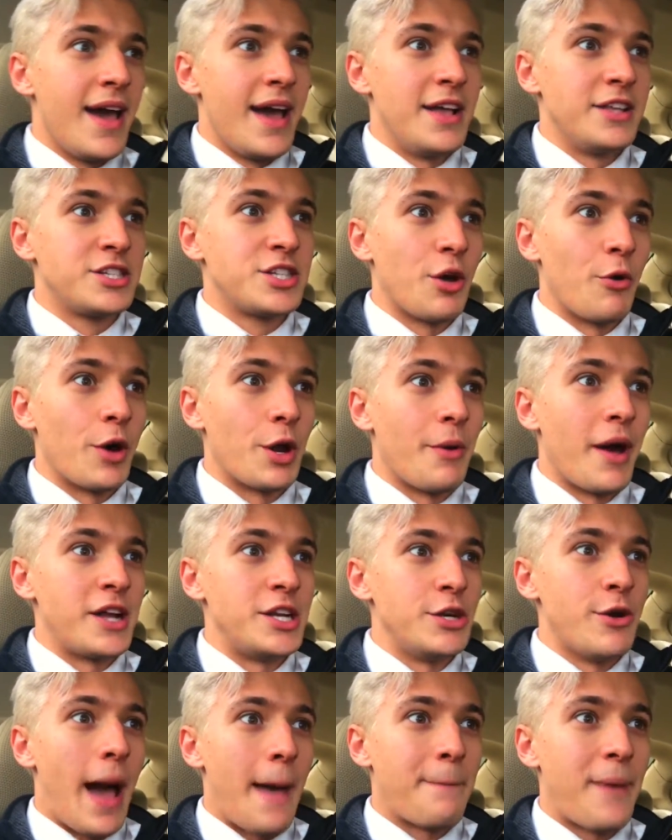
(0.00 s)
And so
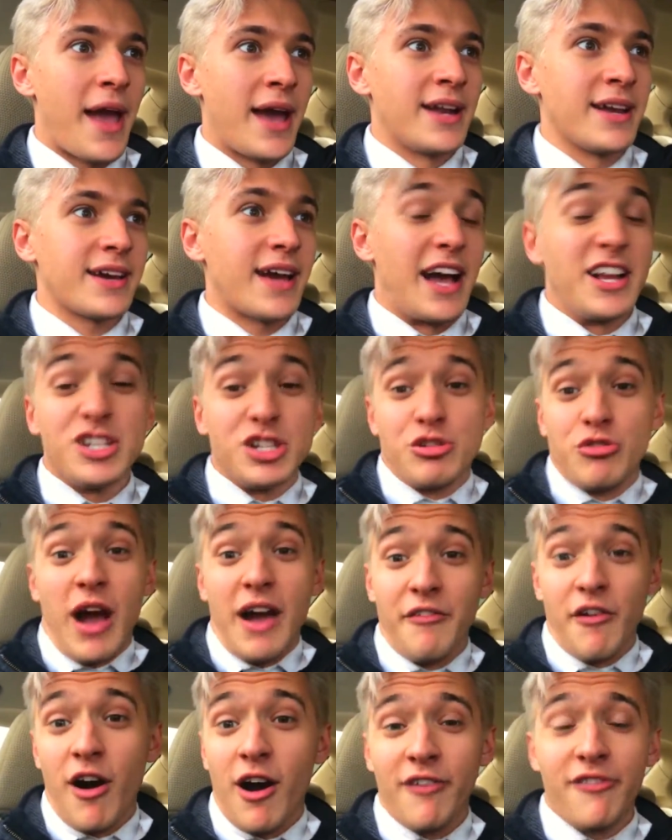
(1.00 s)
what do? I panic, I just
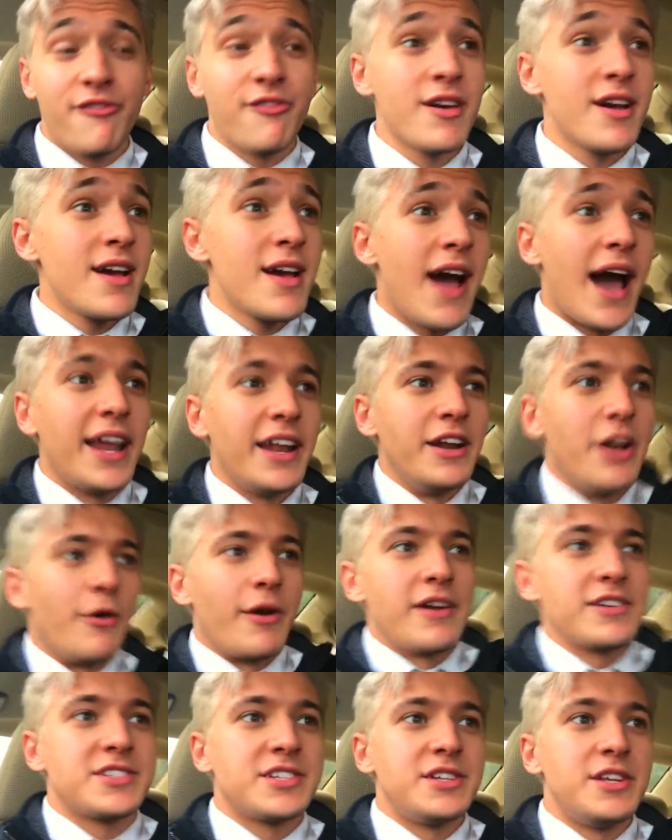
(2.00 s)
drive off. I didn't know
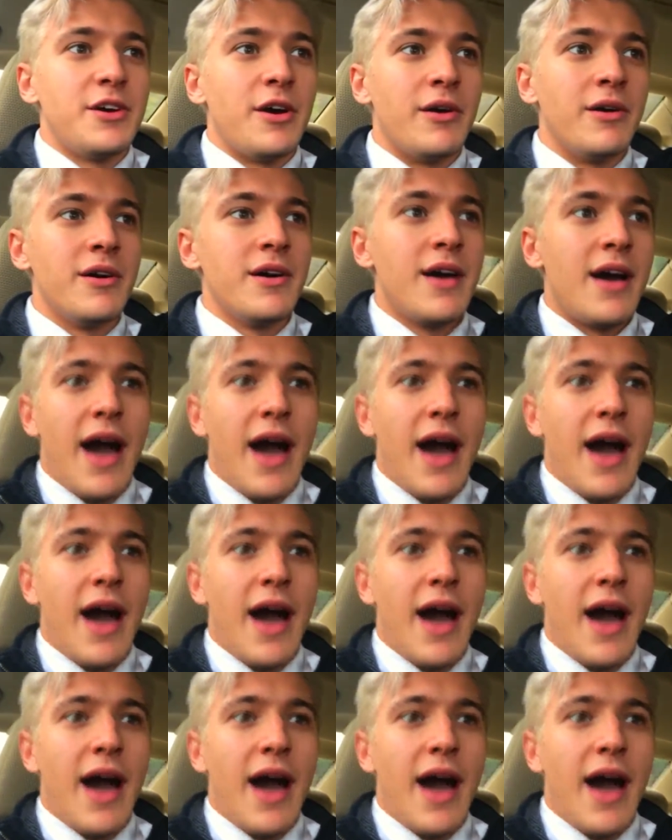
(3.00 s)
what else to do.